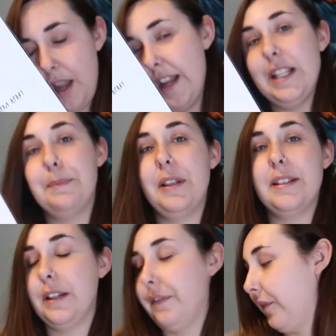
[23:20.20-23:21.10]
I need to put
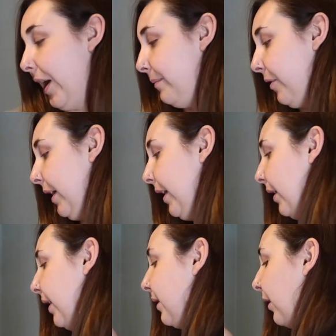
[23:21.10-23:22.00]
this in a frame really. I
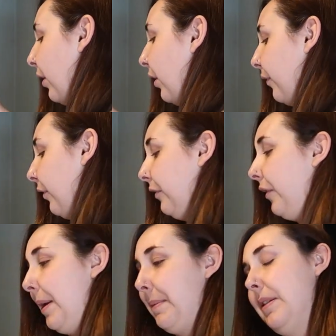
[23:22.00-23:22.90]
need to go look for a
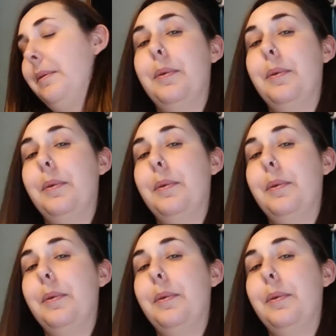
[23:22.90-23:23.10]
frame at some